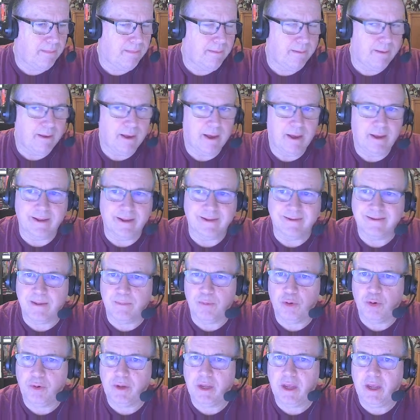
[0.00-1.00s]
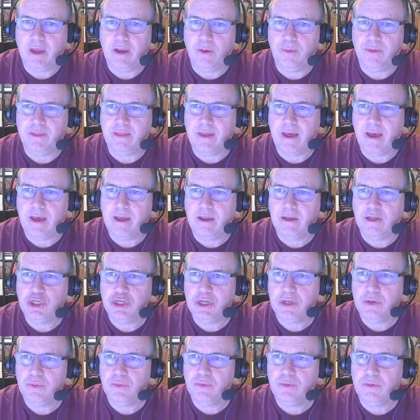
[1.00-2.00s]
I guess I'm okay with that in
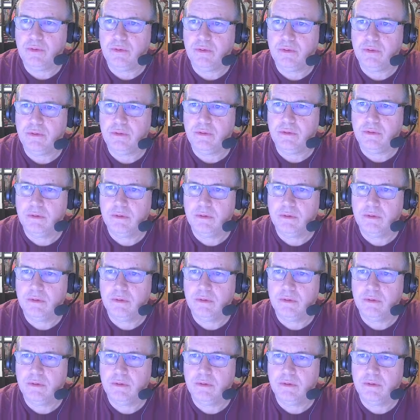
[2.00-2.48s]
general.